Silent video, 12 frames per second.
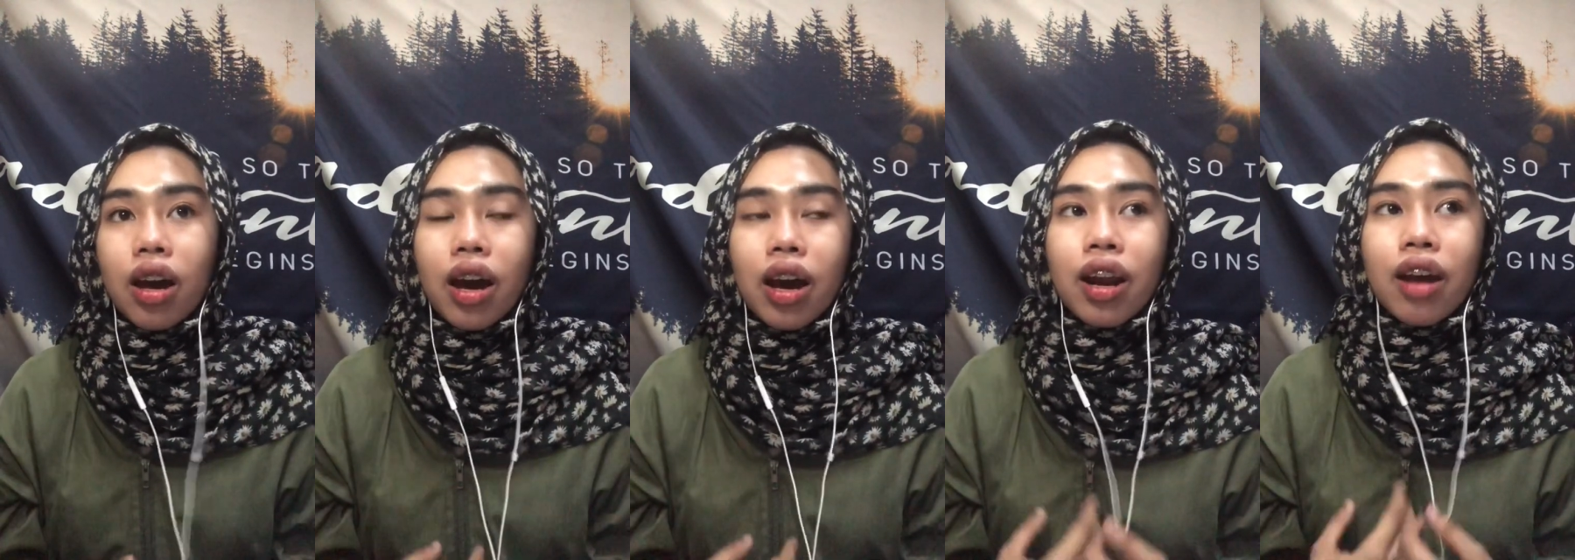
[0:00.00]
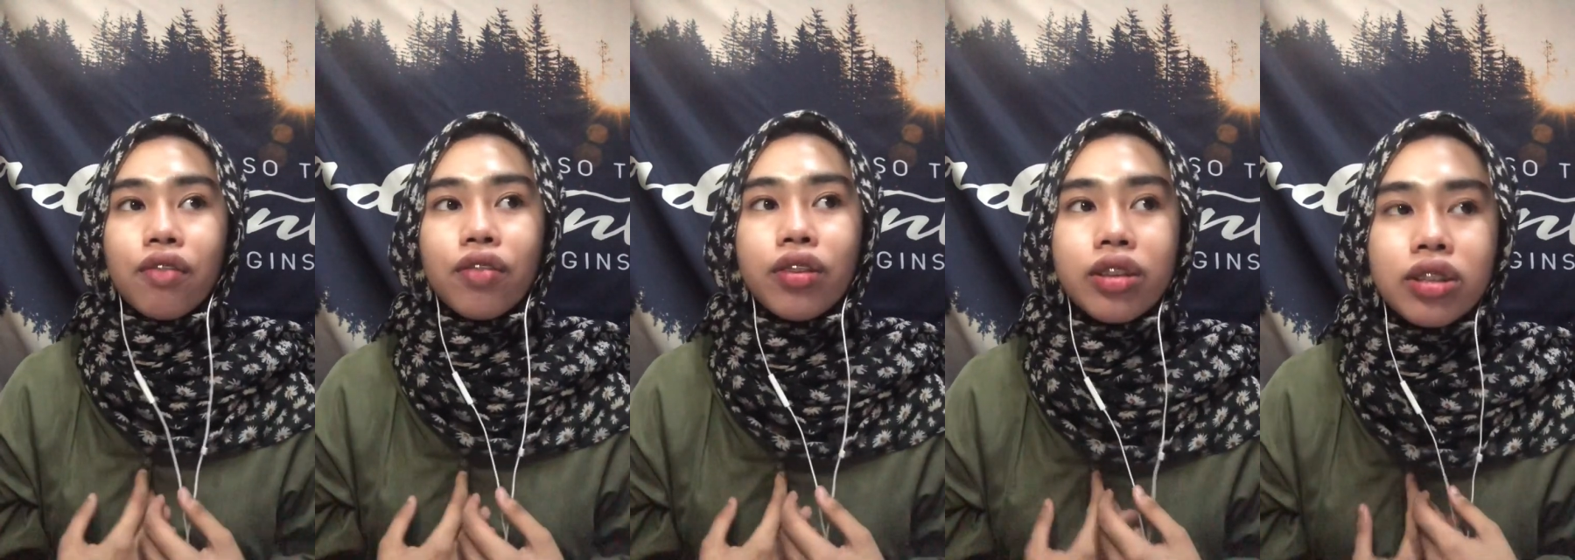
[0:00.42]
And I
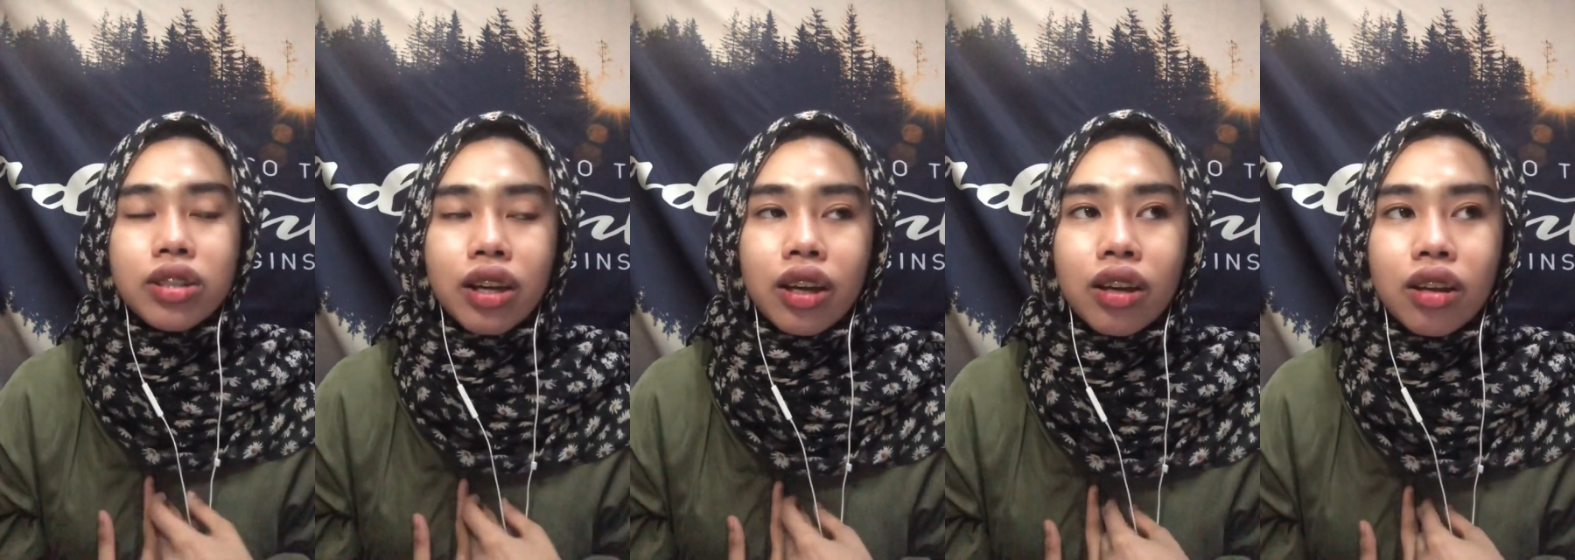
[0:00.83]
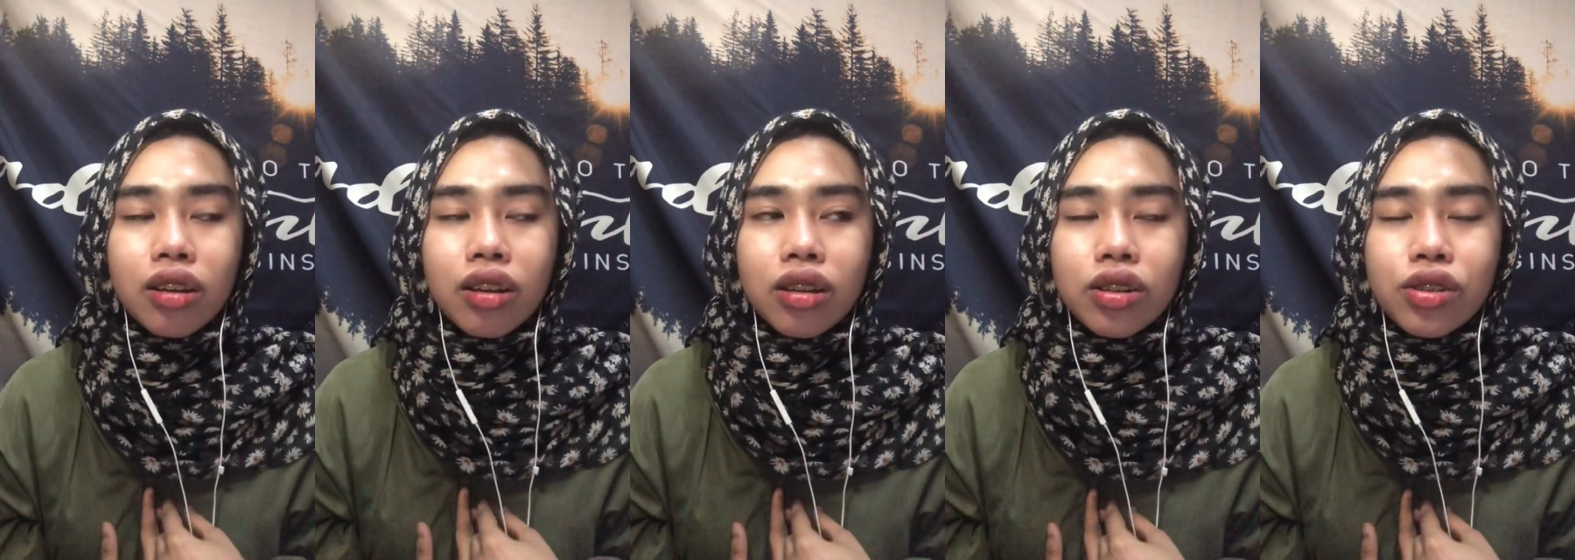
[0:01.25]
feel like
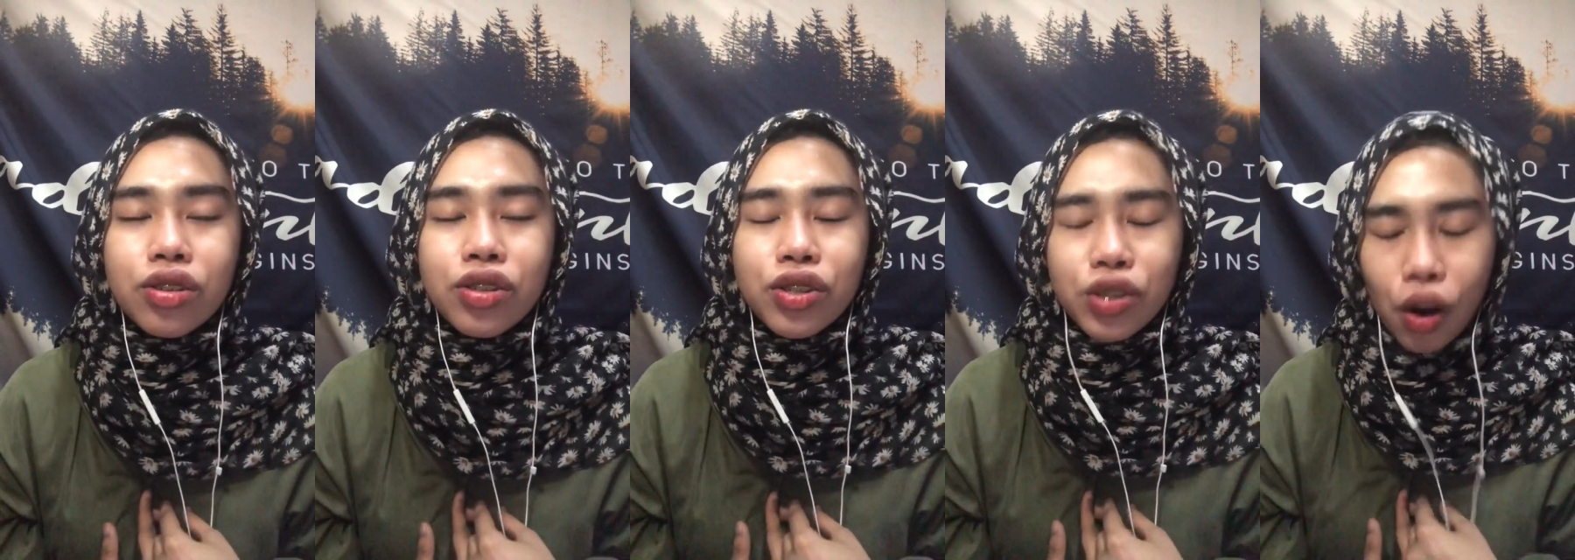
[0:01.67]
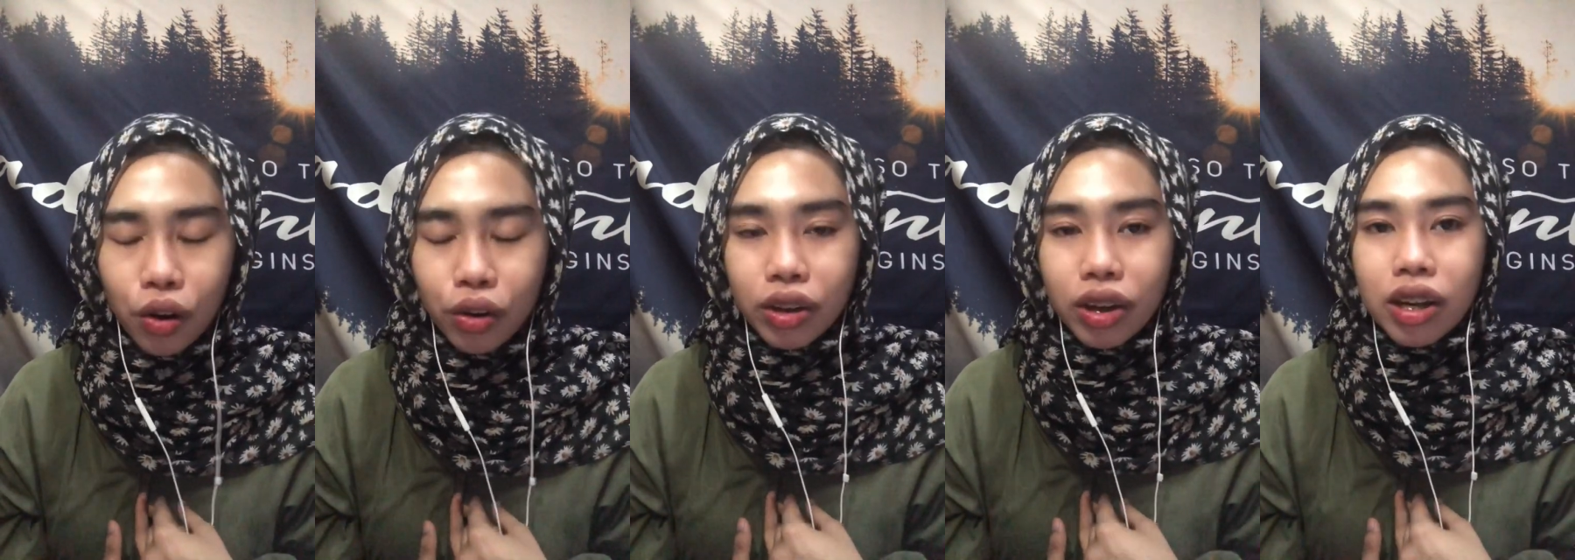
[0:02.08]
shocked,